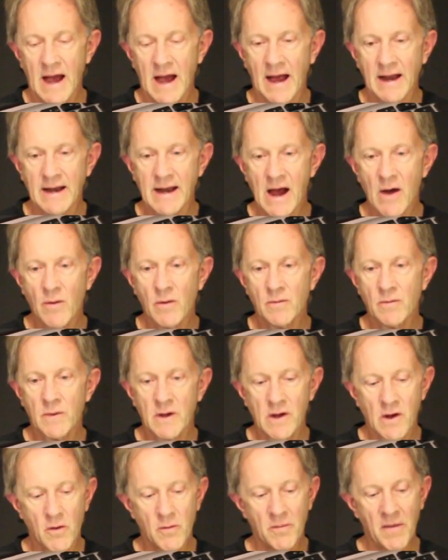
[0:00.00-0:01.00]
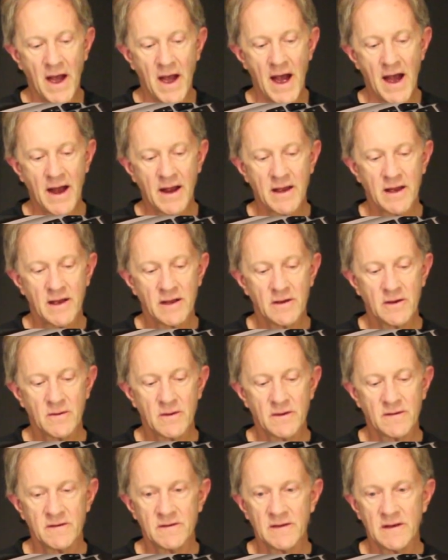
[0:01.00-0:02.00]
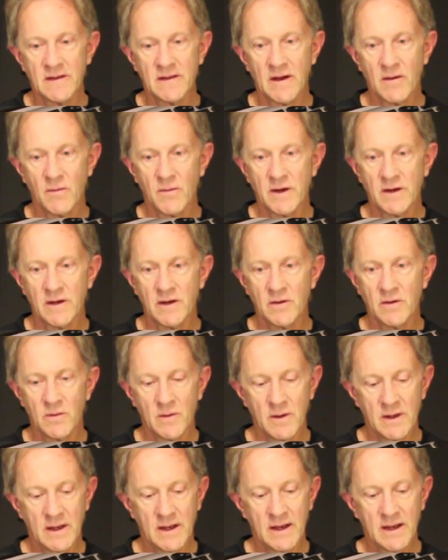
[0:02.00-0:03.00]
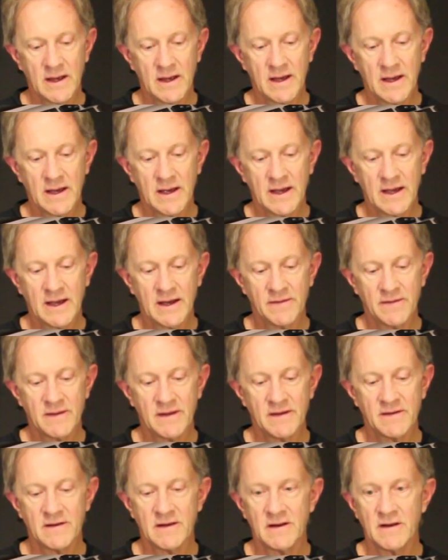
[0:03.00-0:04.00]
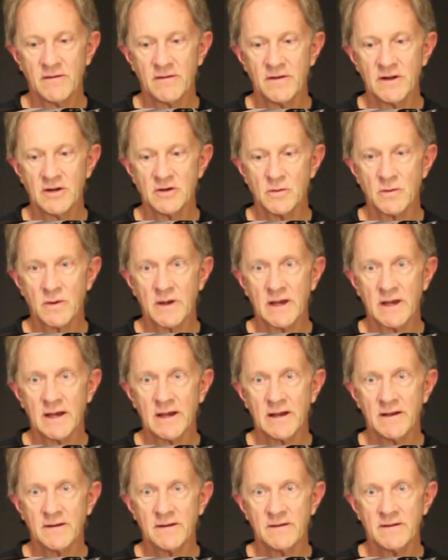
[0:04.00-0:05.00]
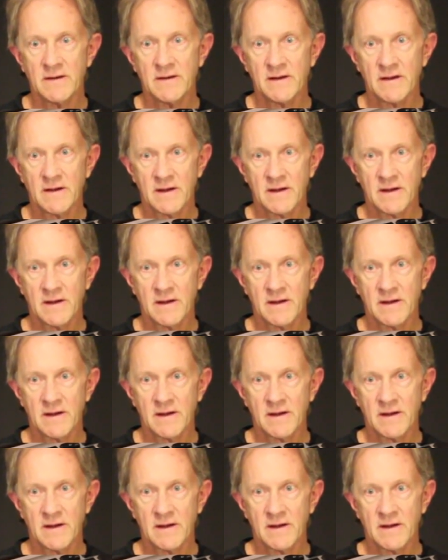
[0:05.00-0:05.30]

And now when we go back, you can see that when you hit these individual keys,